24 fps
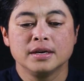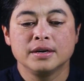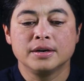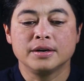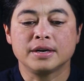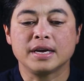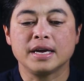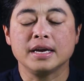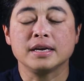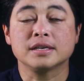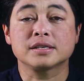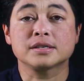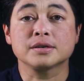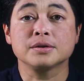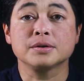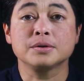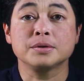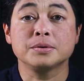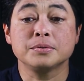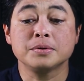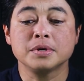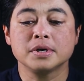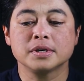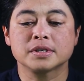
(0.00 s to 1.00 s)
Okay,
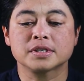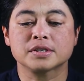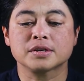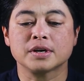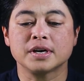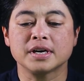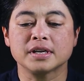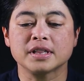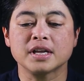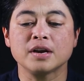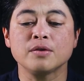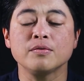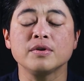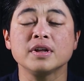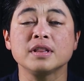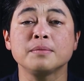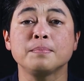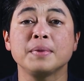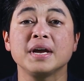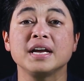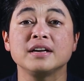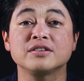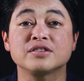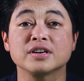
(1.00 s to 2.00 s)
so starting
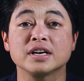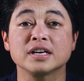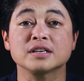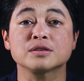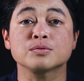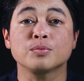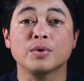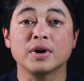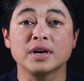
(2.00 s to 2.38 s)
with pages